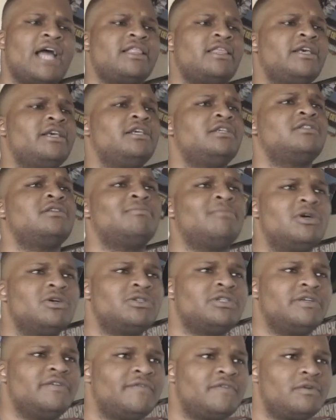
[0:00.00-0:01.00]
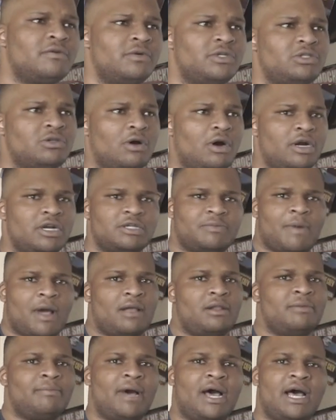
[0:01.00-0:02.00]
Oh. I think he's the most influential artist,
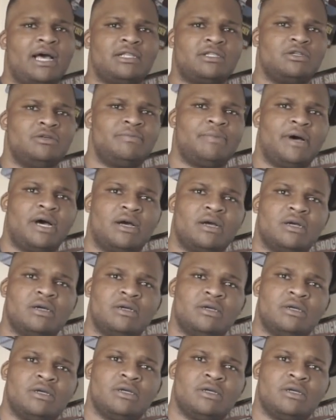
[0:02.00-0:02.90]
probably behind Tupac.